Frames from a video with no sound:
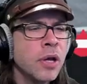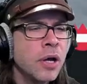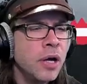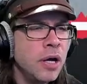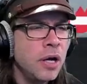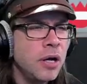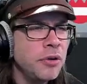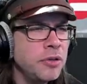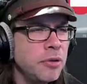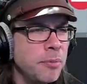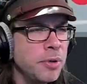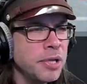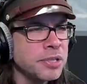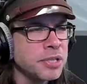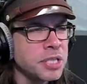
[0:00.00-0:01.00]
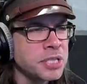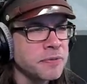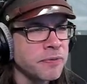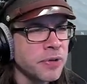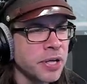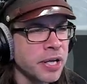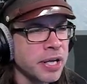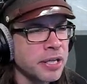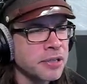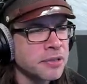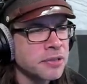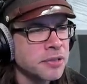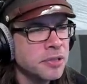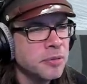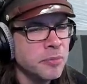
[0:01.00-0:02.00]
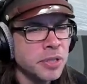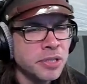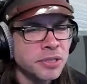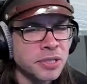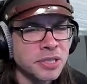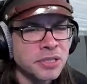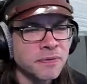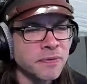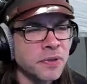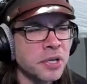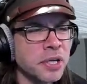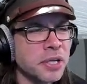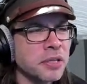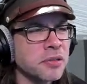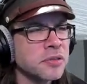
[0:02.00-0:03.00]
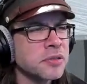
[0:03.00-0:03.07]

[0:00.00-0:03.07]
Oh, you'd be just fine. You'd be just fine.